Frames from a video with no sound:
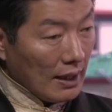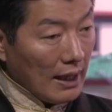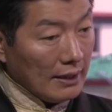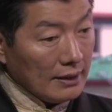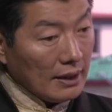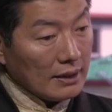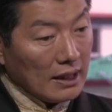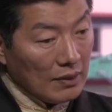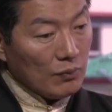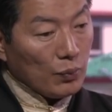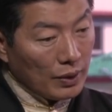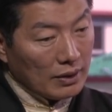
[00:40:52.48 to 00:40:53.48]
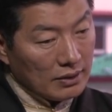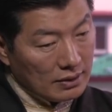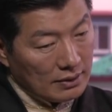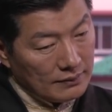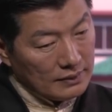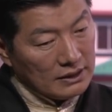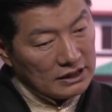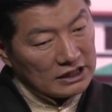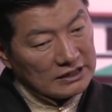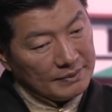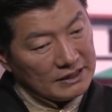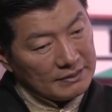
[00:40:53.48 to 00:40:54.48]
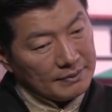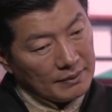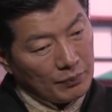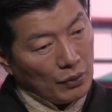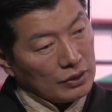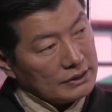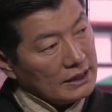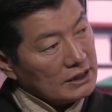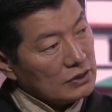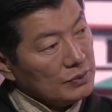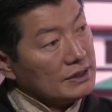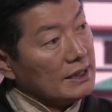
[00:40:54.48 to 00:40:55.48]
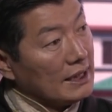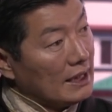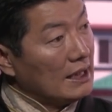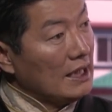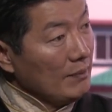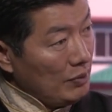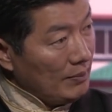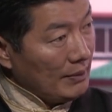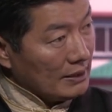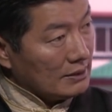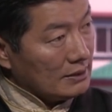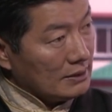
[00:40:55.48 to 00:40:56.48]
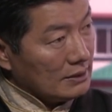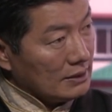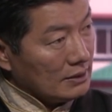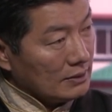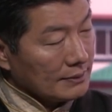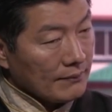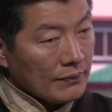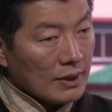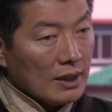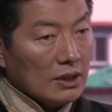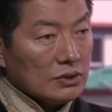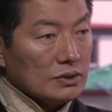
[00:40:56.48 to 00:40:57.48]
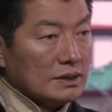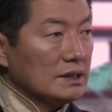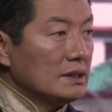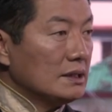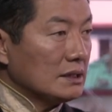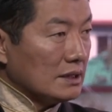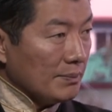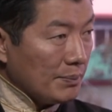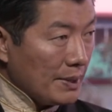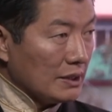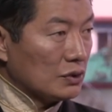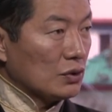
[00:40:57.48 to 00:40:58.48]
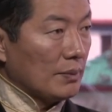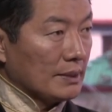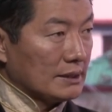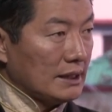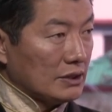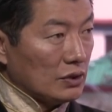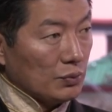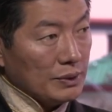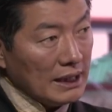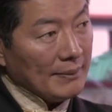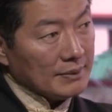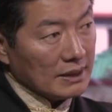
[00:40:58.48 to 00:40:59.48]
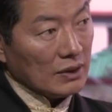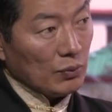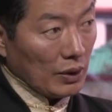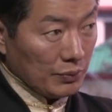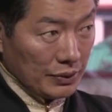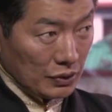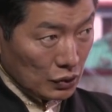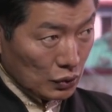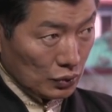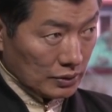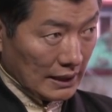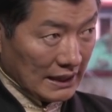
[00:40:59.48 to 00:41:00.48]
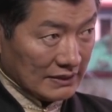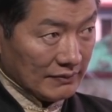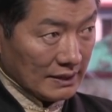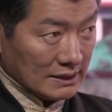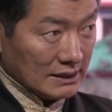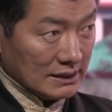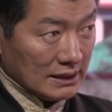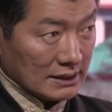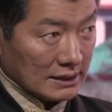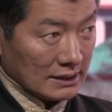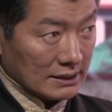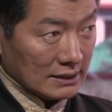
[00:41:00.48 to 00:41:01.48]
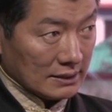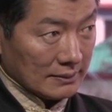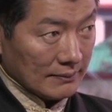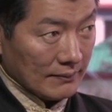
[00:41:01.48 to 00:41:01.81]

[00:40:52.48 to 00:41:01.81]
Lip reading: and then come with specific projects which they can implement, you know. So this is the brainstorming session. We have done what we could as far as CTA is concerned.